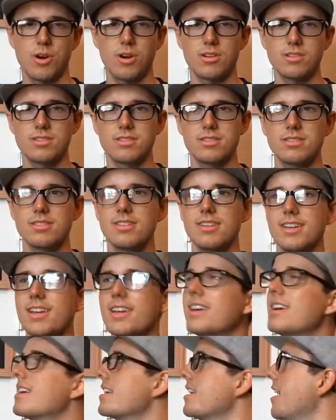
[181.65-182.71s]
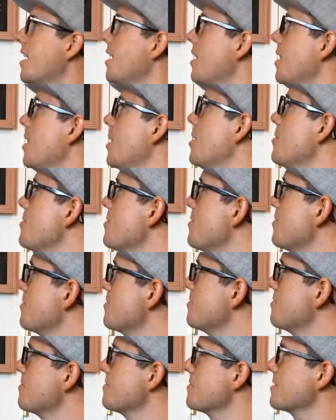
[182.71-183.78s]
works.
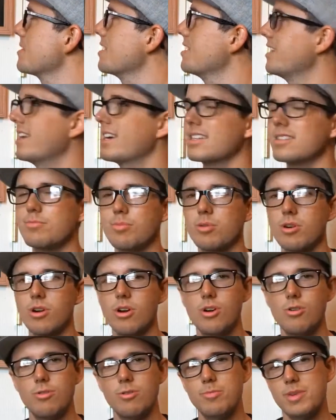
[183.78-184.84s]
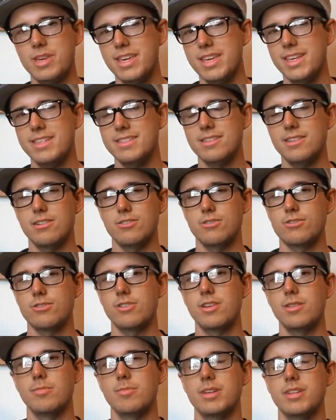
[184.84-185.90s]
The next pro would be easier
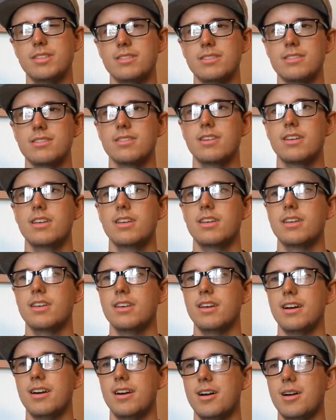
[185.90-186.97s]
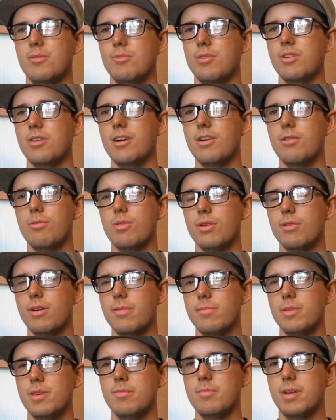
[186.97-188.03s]
treatments. What do
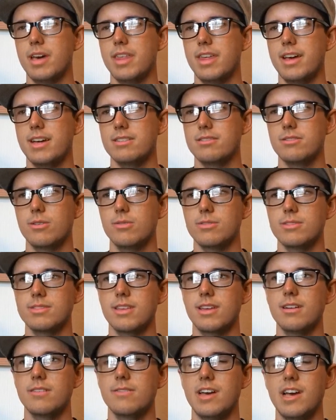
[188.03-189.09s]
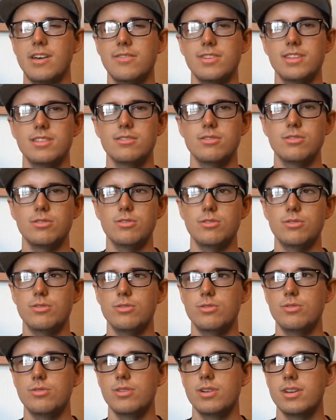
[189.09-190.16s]
I mean by that? So instead of having
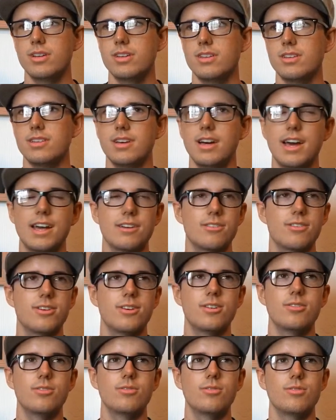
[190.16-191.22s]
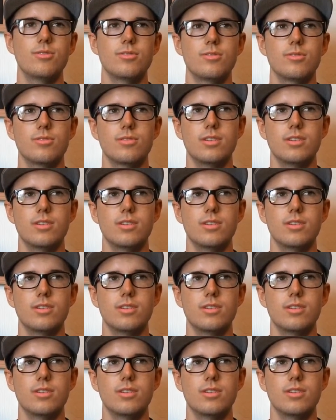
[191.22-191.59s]
to, I don't know,